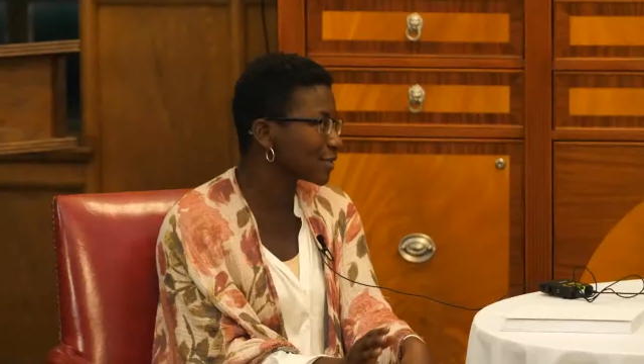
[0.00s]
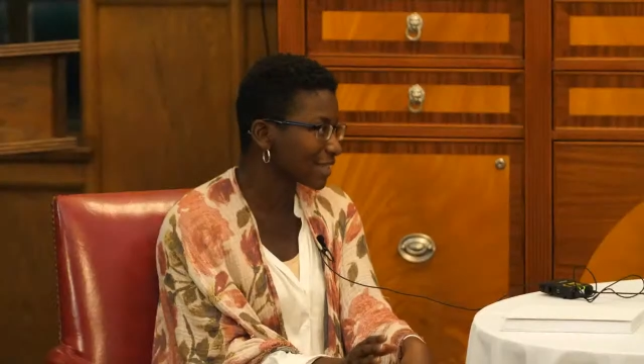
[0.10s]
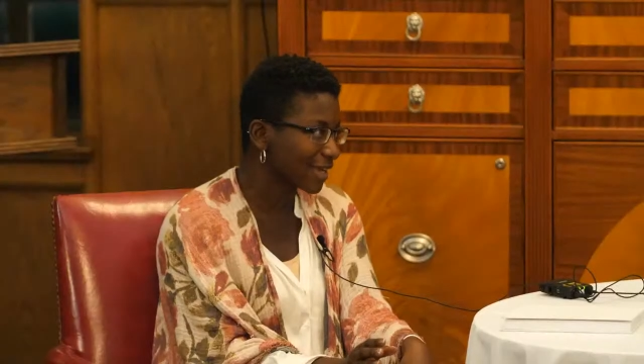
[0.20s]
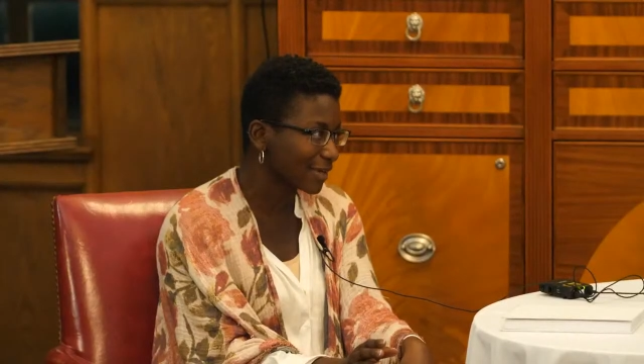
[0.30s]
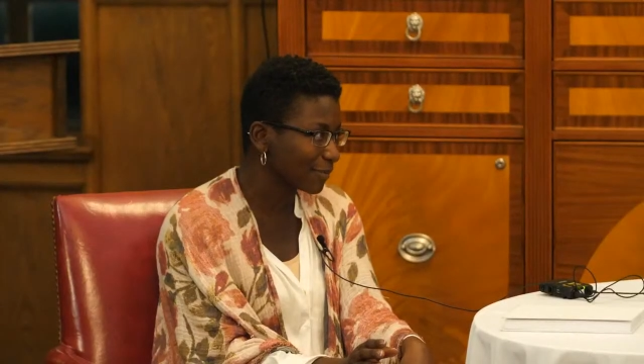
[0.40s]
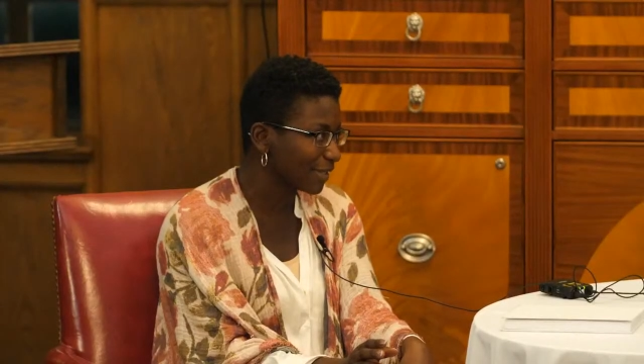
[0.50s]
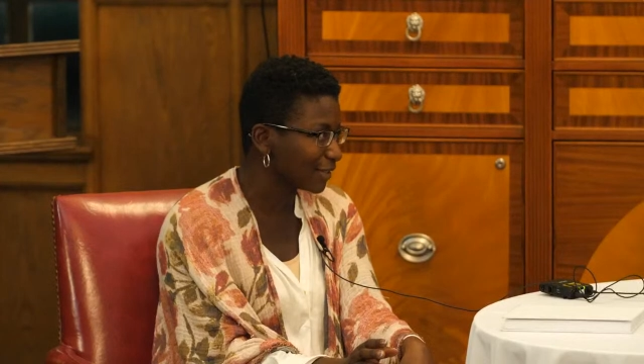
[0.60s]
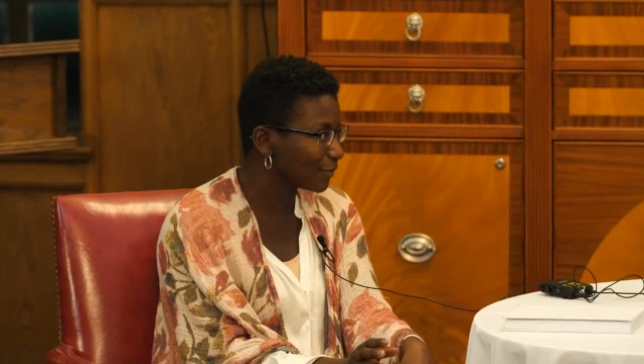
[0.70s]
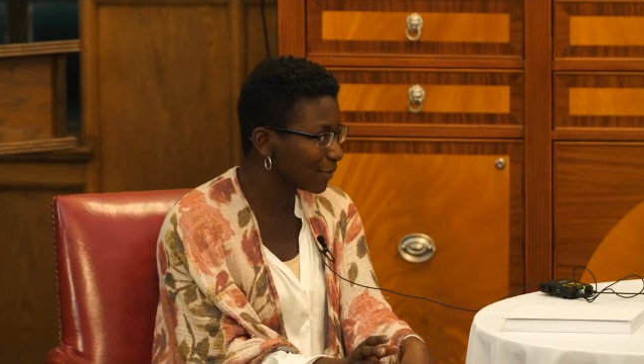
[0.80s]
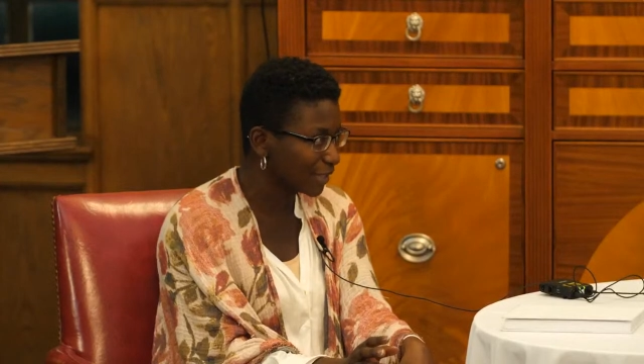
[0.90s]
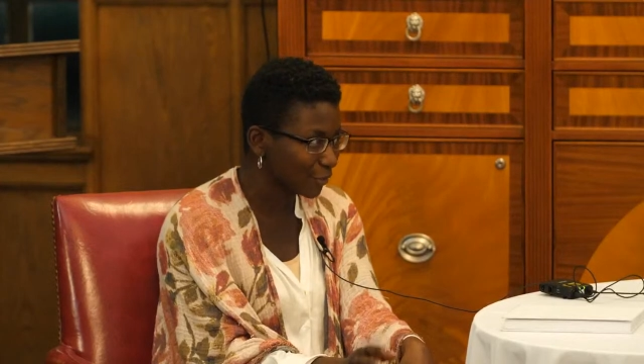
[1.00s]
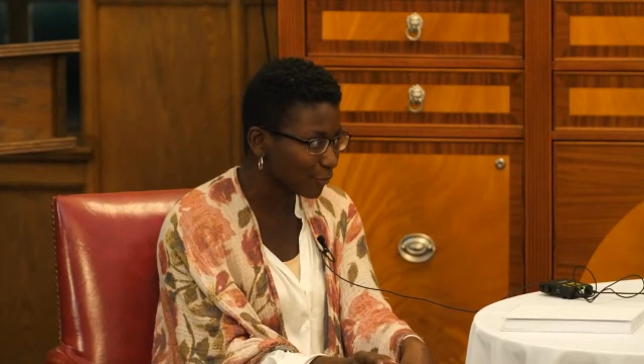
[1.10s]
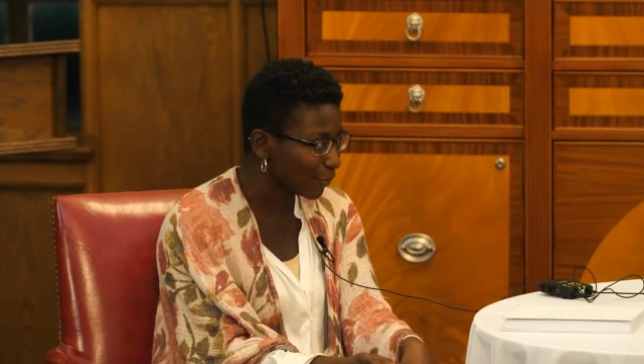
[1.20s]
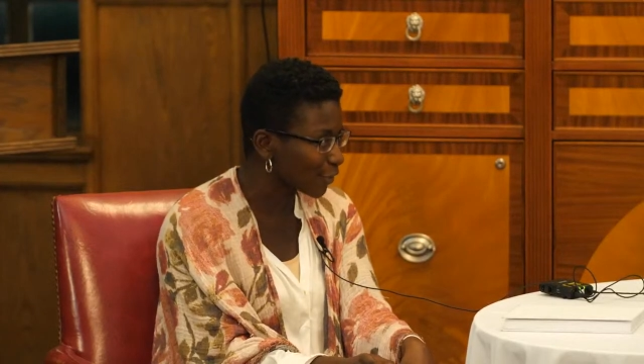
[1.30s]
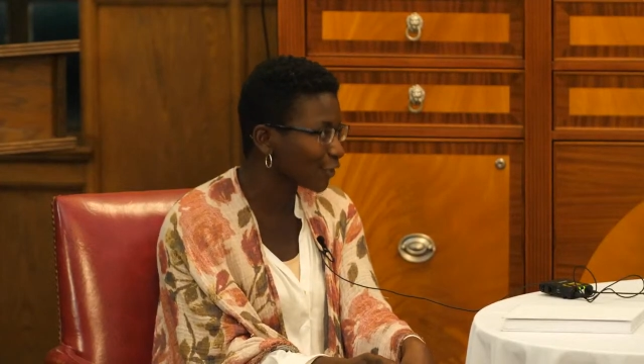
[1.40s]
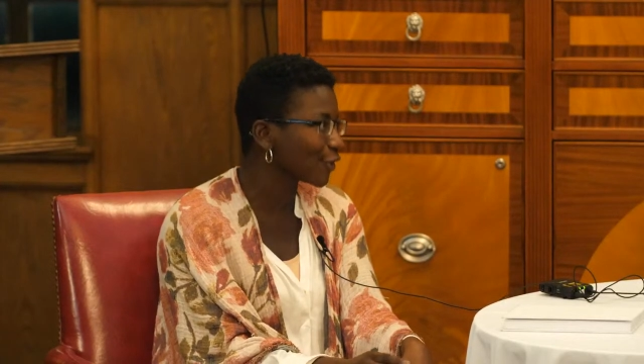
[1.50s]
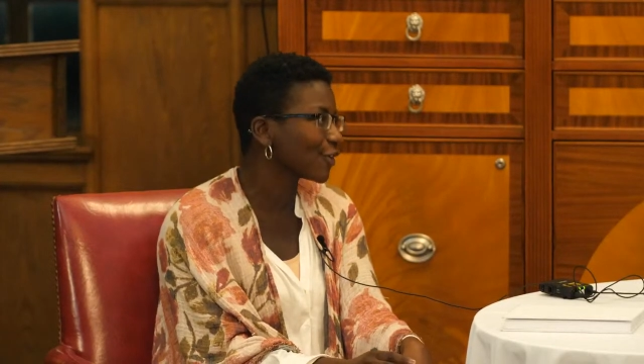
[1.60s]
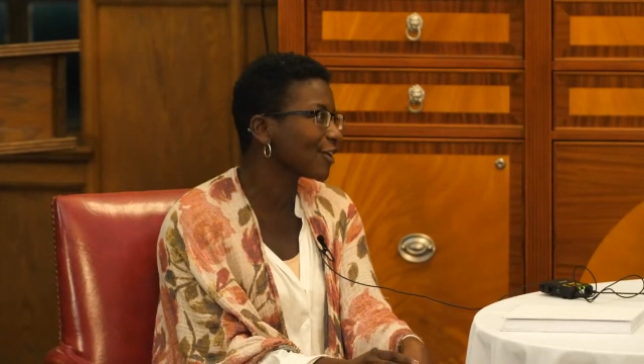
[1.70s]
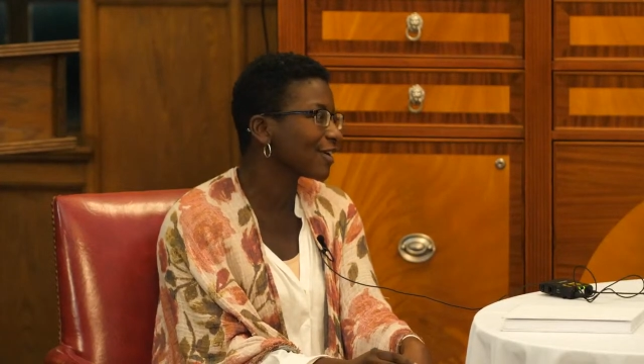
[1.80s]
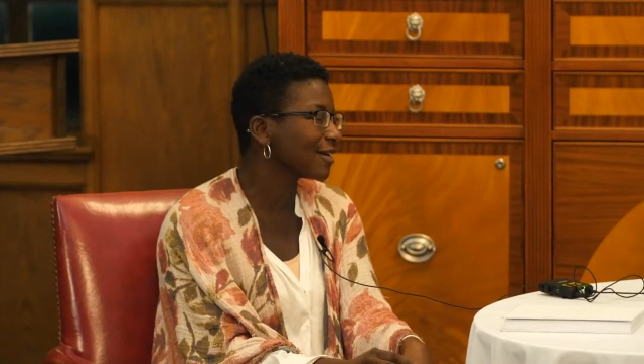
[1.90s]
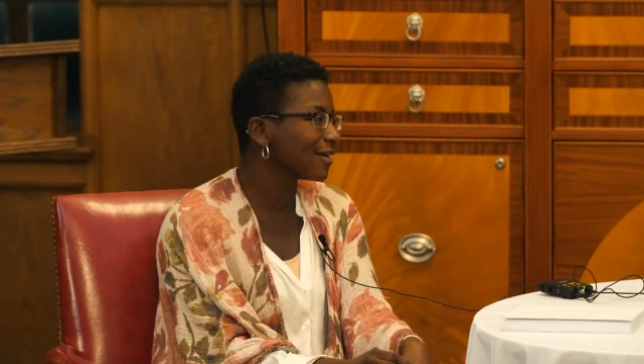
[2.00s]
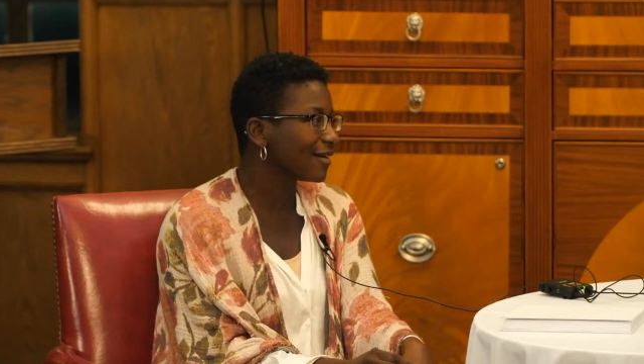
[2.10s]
like Peter Berger.